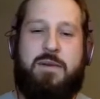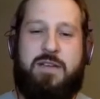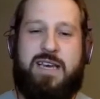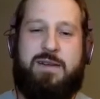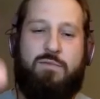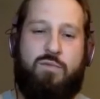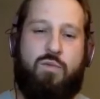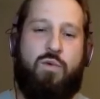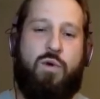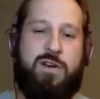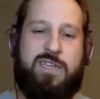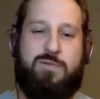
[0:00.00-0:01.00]
and you let him
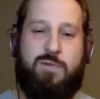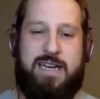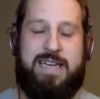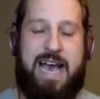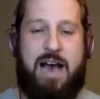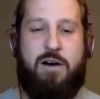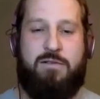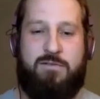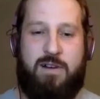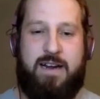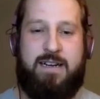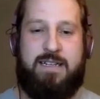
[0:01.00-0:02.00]
work his way down,
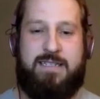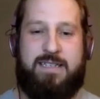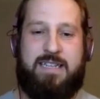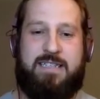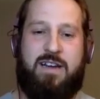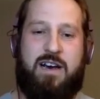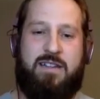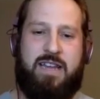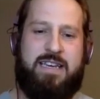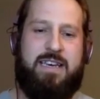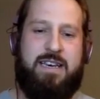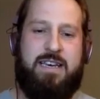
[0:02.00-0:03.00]
right? It's like, it's not
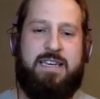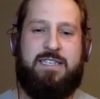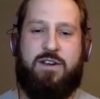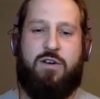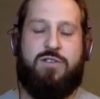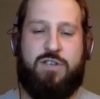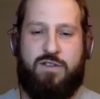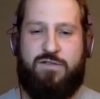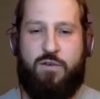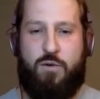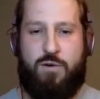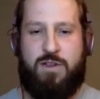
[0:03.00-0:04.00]
like he starts on the
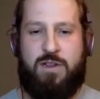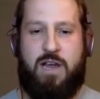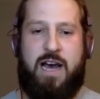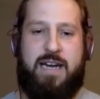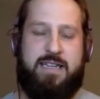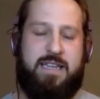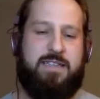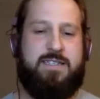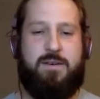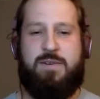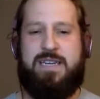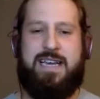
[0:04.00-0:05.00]
fourth line and then
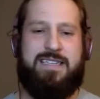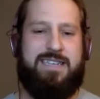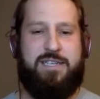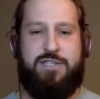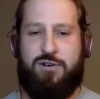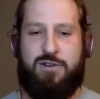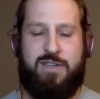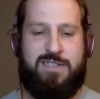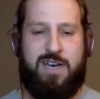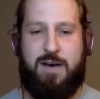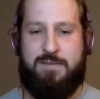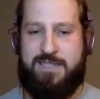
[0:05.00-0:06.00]
somebody gets injured in the
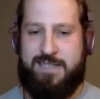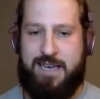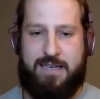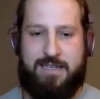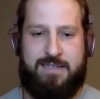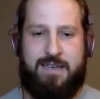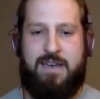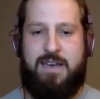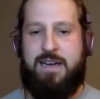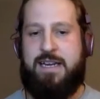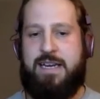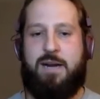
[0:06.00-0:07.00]
top six
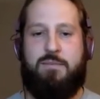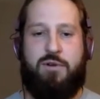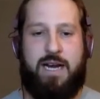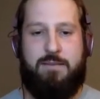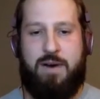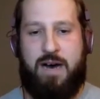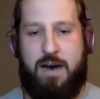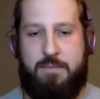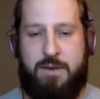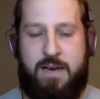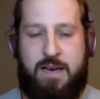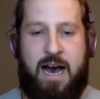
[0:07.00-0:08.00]
and you got to bring him up.
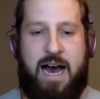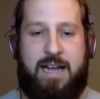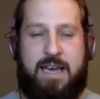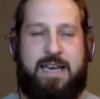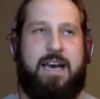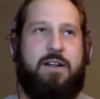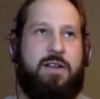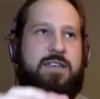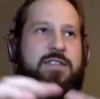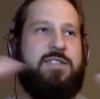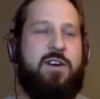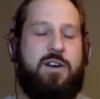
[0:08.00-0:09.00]
I like how, like,
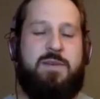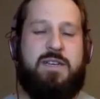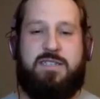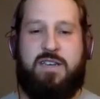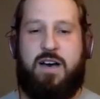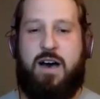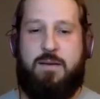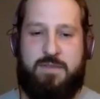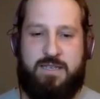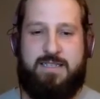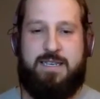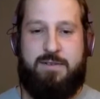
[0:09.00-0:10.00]
you start him at the top,
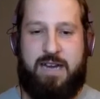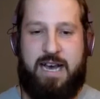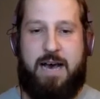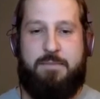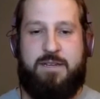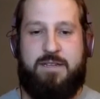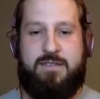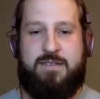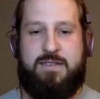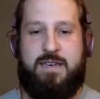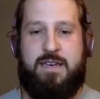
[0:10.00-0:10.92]
you see what happens.